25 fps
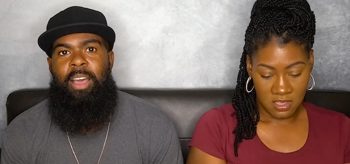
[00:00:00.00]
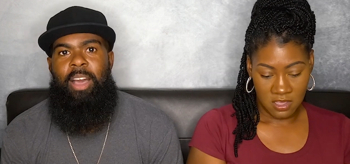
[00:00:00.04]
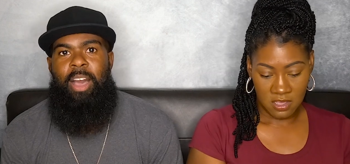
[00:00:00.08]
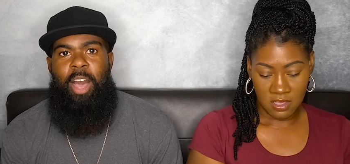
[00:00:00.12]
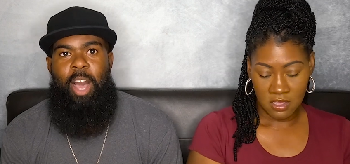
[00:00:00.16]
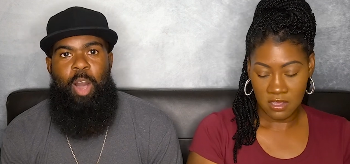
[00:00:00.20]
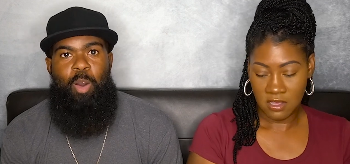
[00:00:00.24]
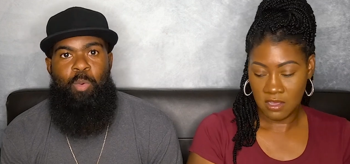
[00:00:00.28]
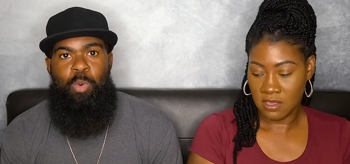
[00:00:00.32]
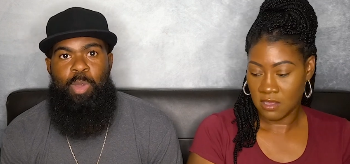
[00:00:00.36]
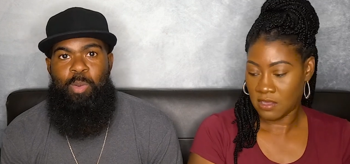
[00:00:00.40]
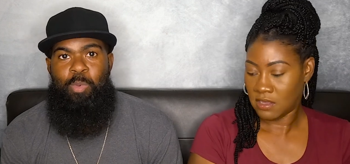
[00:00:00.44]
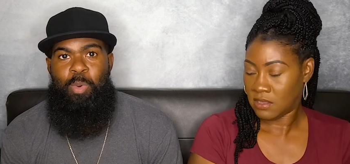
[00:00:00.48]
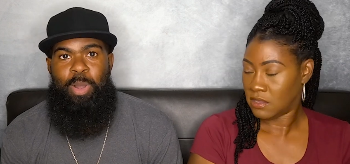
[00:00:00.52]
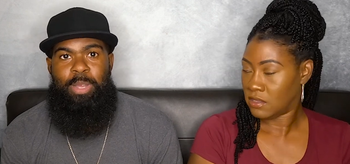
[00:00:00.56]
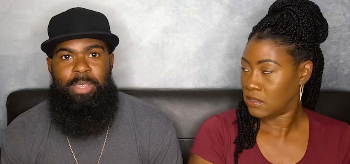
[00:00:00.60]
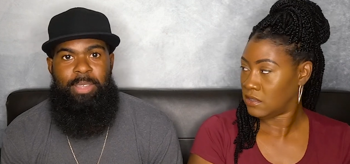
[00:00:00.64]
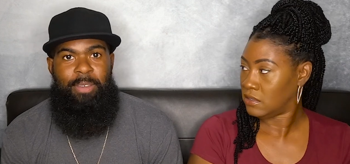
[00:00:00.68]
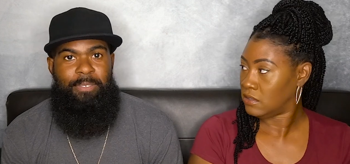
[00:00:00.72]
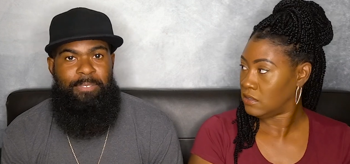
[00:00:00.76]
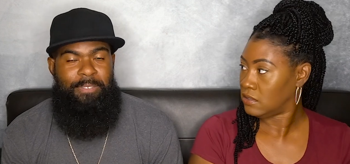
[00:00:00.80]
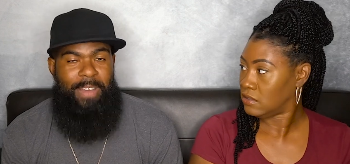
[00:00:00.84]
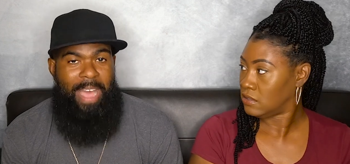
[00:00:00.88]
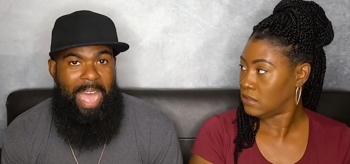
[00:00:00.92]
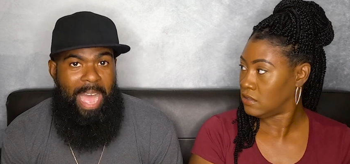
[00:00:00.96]
Speaker 1: Um, we want
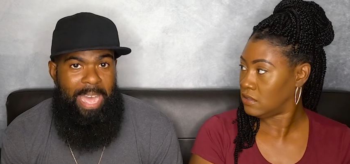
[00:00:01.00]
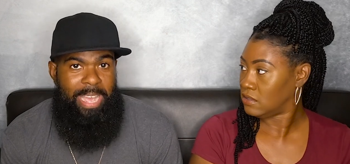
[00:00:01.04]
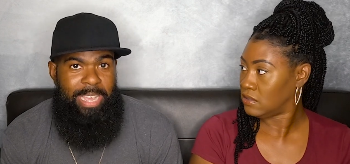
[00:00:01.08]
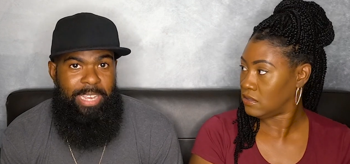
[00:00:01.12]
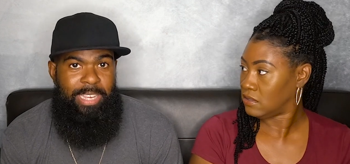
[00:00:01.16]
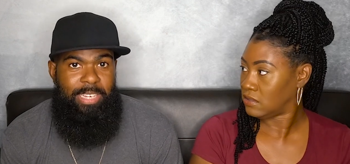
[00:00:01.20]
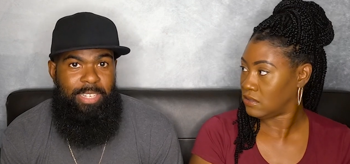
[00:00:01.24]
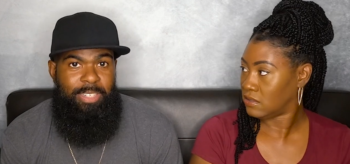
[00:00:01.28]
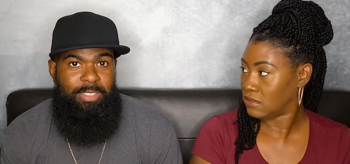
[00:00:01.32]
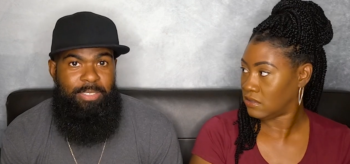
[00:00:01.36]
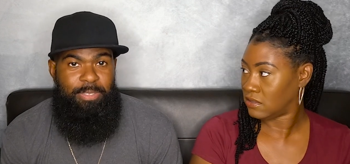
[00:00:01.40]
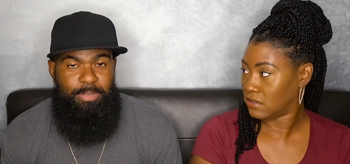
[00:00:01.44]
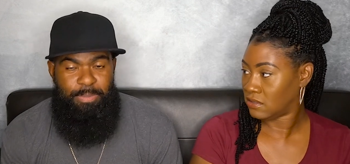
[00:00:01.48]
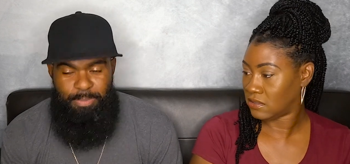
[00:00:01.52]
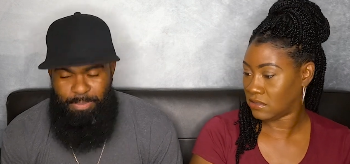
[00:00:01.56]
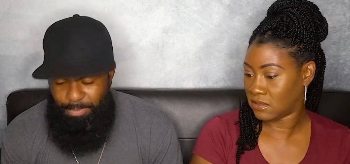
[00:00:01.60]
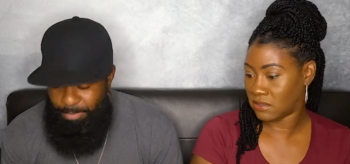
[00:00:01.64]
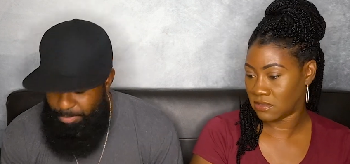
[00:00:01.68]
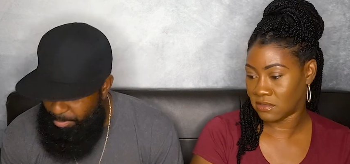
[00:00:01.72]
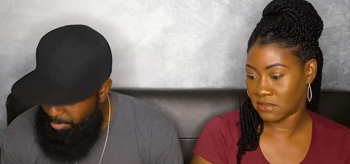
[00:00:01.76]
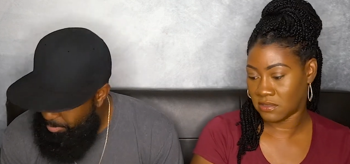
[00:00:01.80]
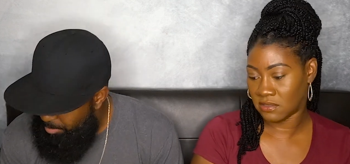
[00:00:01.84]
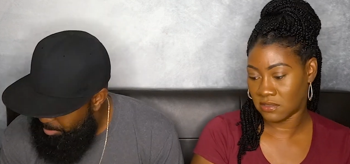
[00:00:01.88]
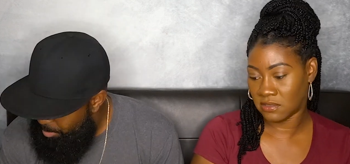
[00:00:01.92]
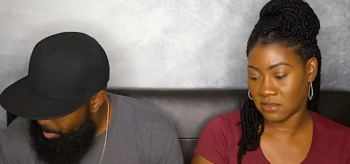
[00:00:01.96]
the fire.
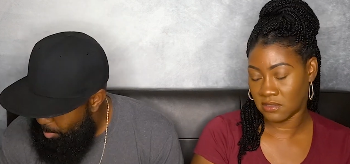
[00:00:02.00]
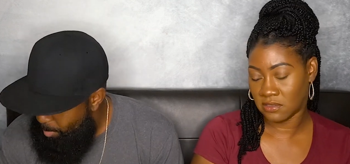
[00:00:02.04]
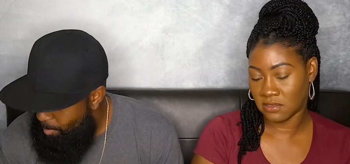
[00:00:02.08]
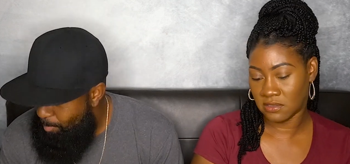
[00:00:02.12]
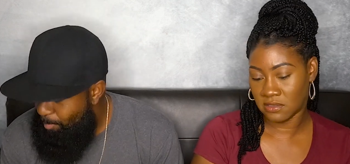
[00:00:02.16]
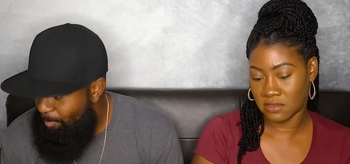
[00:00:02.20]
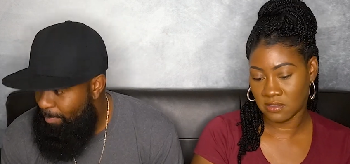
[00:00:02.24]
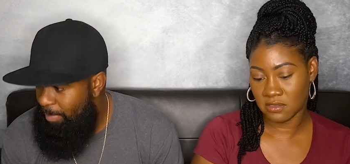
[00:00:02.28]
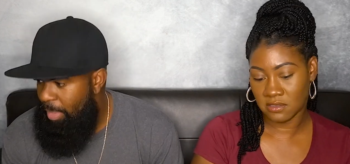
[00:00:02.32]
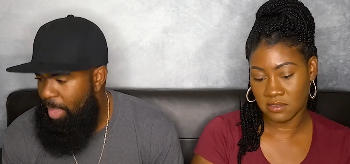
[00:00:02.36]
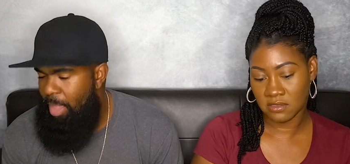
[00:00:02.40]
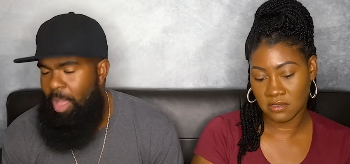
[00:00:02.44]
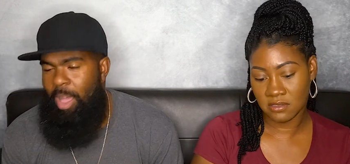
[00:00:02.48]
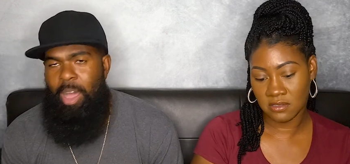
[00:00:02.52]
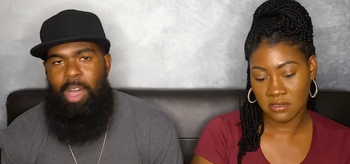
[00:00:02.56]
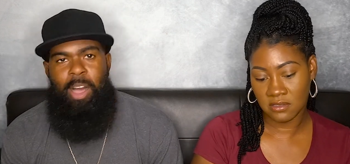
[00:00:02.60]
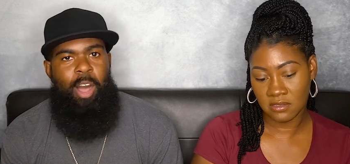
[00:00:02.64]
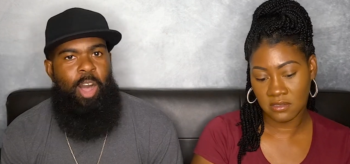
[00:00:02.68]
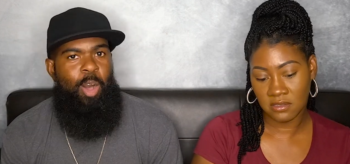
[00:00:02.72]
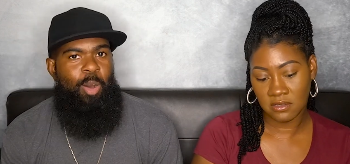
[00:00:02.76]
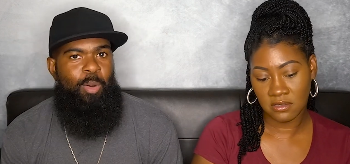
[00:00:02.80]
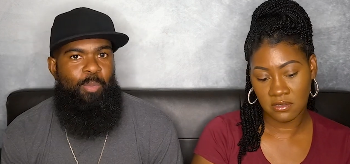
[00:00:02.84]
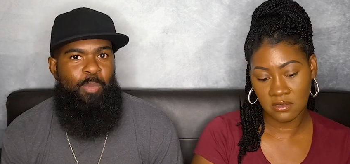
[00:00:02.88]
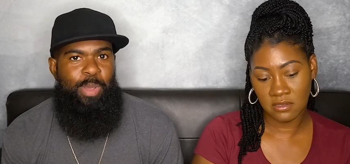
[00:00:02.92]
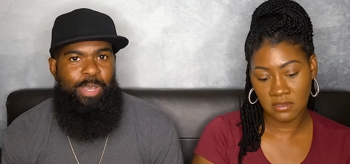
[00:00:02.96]

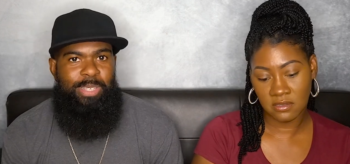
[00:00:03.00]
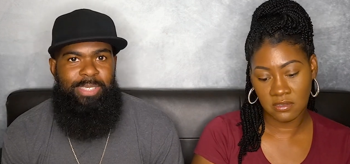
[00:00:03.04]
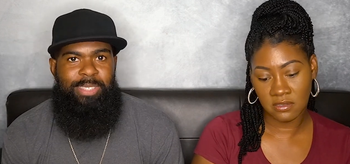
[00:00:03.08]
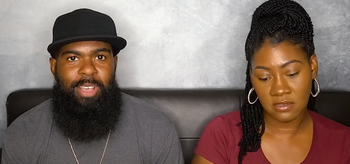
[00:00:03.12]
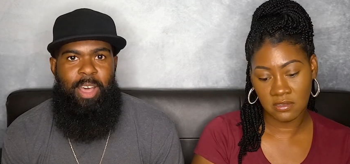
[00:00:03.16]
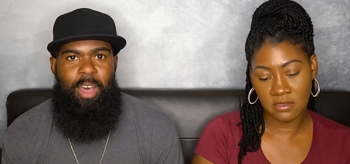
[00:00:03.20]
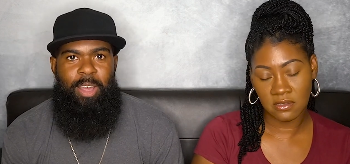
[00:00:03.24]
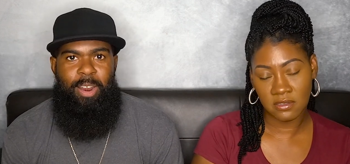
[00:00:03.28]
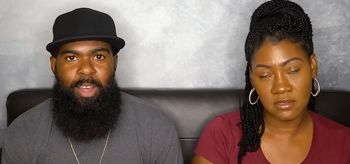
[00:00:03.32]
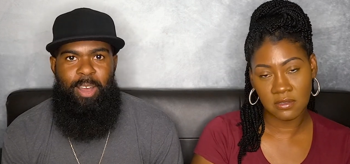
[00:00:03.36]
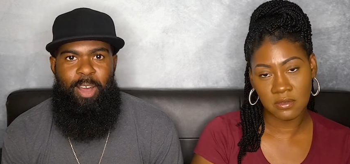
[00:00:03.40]
Um, we start